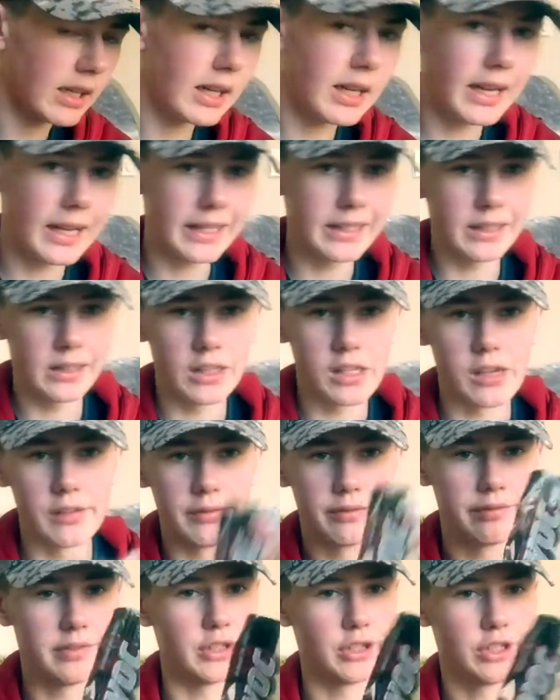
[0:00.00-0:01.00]
I
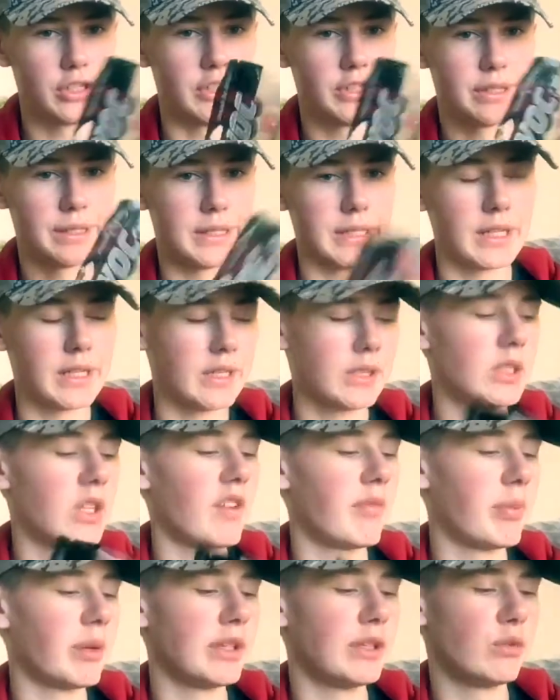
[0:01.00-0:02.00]
love fishing
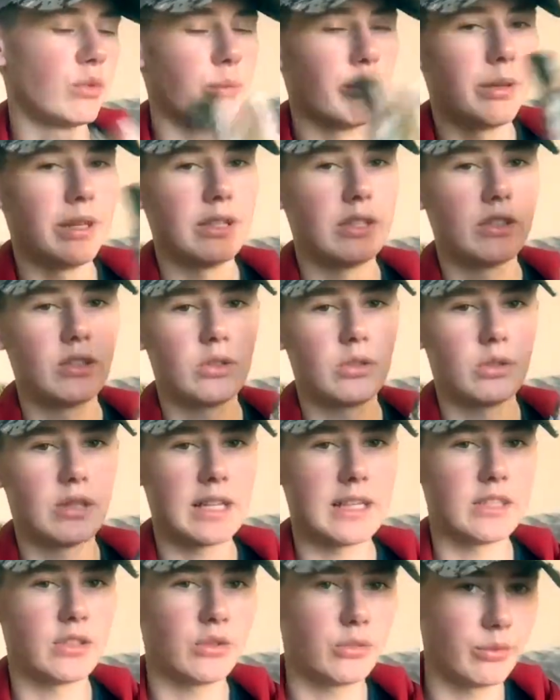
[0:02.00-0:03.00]
soft body swim baits, so
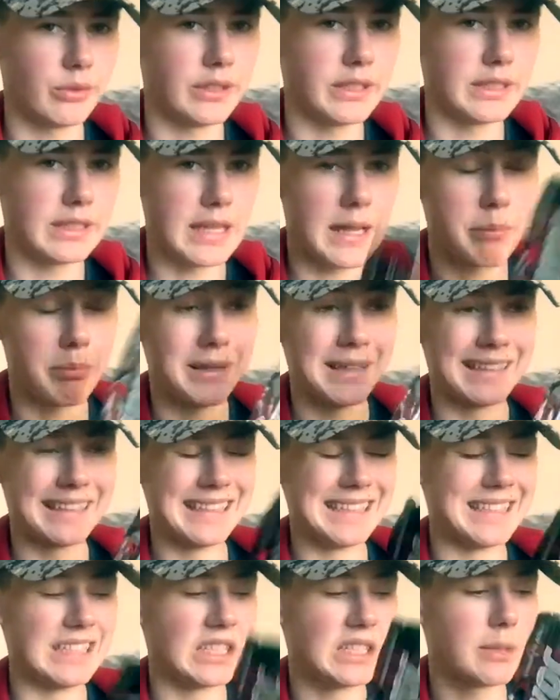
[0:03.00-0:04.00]
that's the reason I
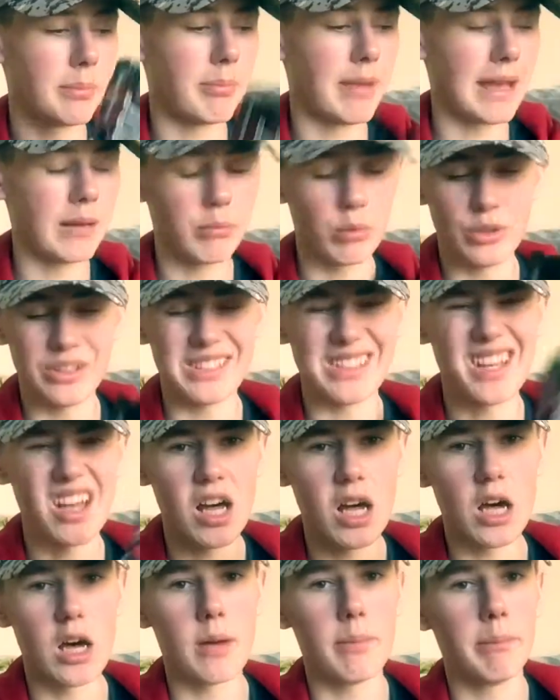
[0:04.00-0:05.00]
picked these bad boys
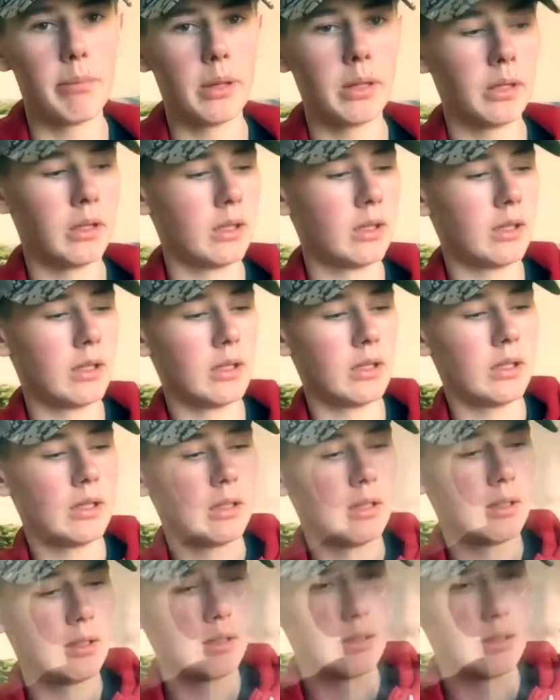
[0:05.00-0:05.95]
up. Have you